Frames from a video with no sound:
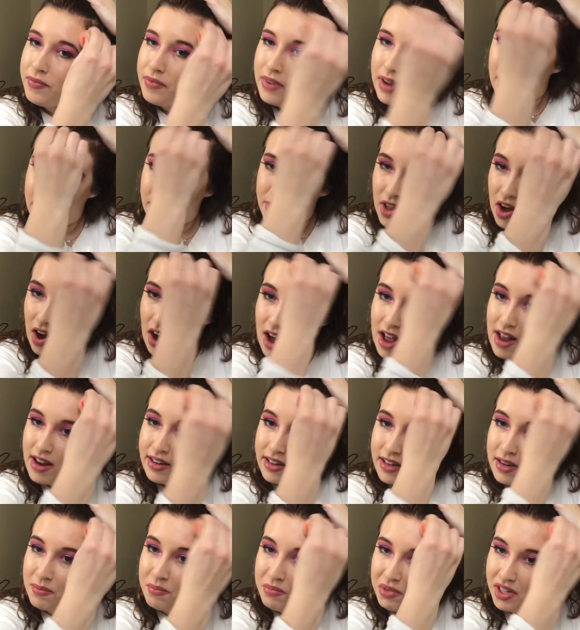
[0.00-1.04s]
I'm not
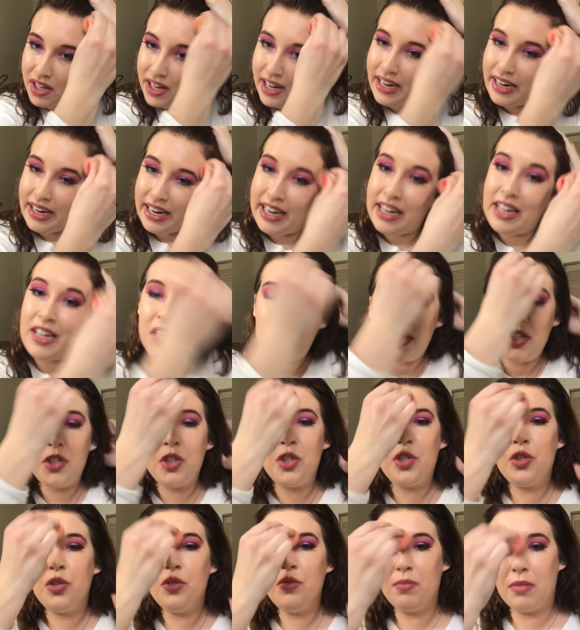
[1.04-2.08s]
complaining
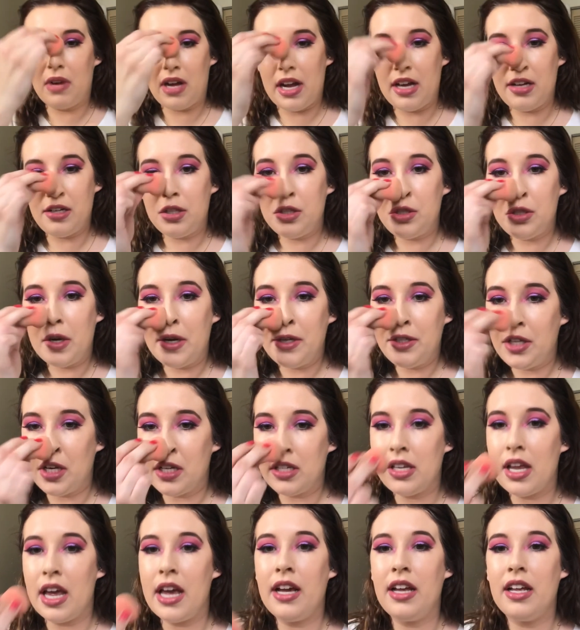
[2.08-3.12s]
too much. It's
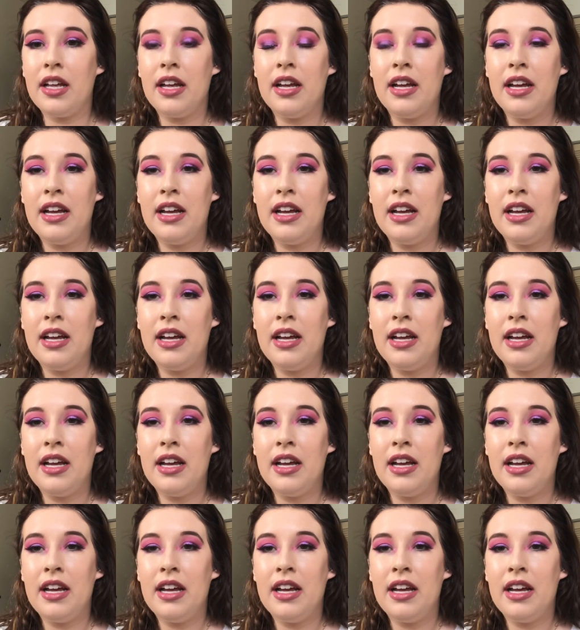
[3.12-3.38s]
just like